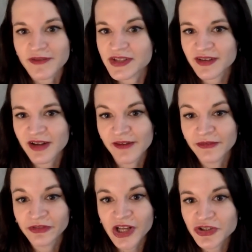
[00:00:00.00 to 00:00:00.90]
of
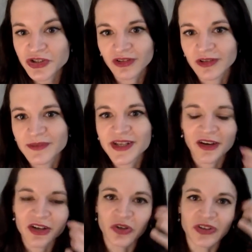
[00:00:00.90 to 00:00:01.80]
flesh golems that
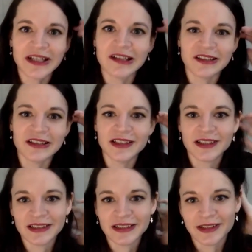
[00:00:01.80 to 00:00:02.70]
are going
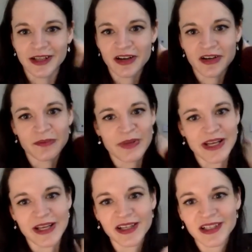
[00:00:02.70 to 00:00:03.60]
on. There could
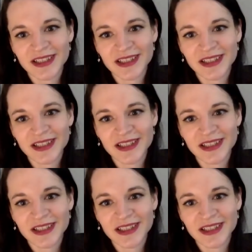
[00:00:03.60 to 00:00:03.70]
be,